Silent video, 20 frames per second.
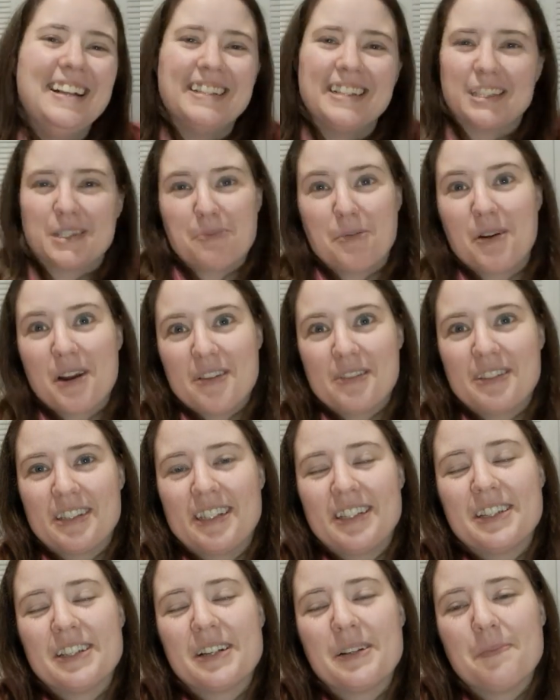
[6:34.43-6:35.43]
That's the point of those
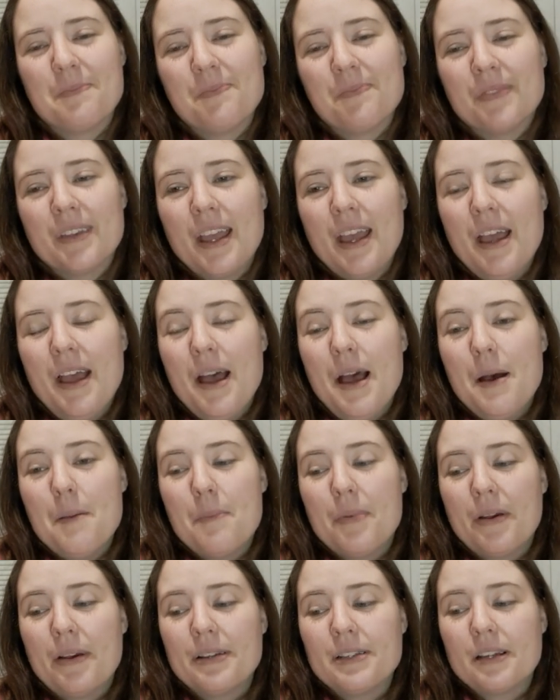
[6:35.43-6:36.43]
things, you know.
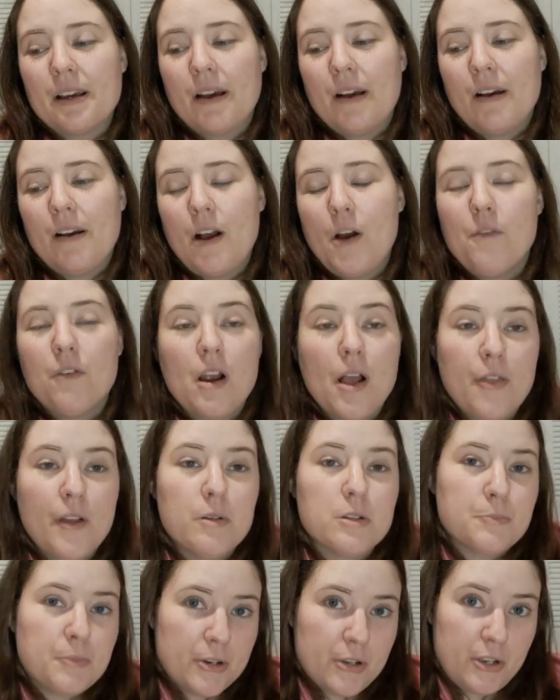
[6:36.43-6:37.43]
But overall, I thought
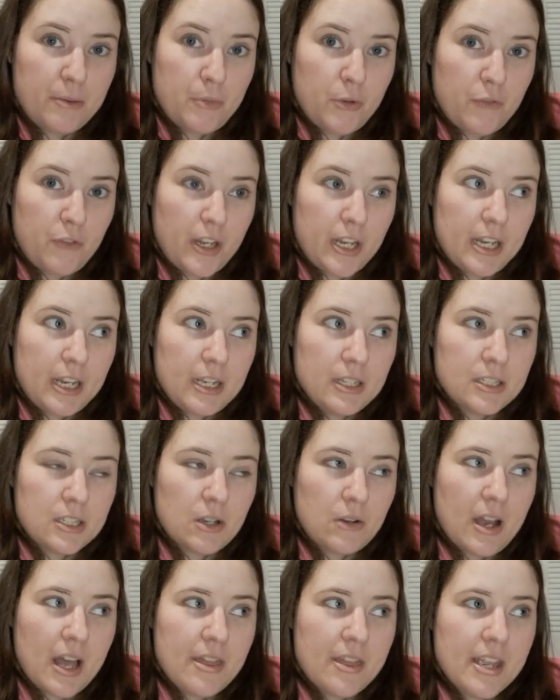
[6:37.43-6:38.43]
it was a pretty good movie.
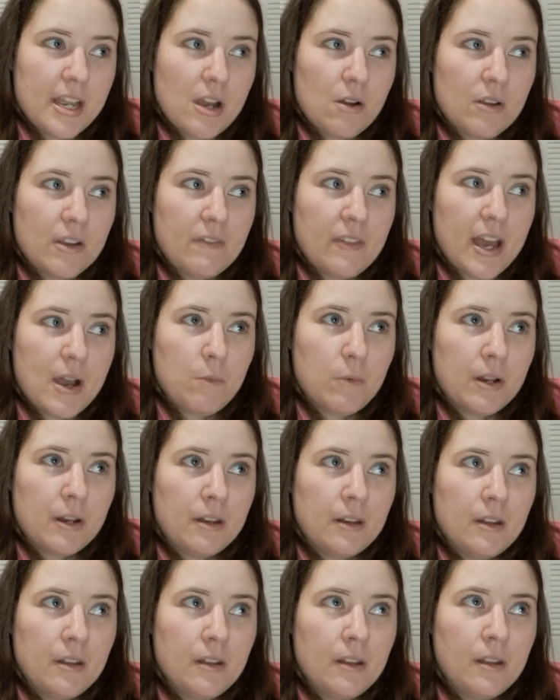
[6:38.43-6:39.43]
So I think I'll give that
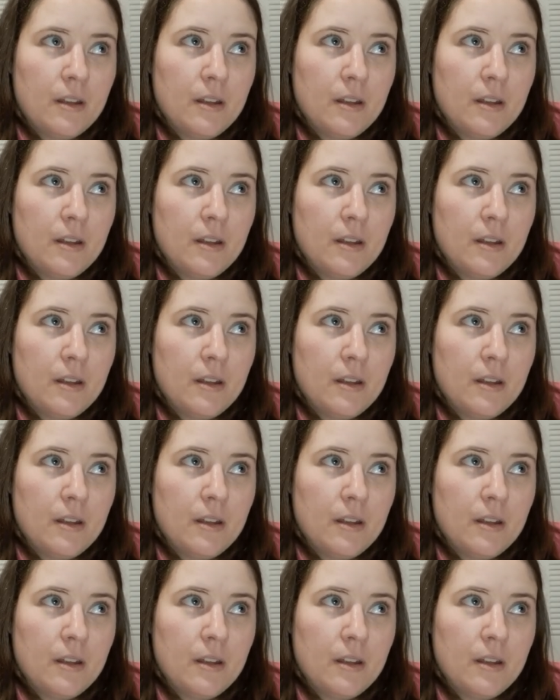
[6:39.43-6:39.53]
one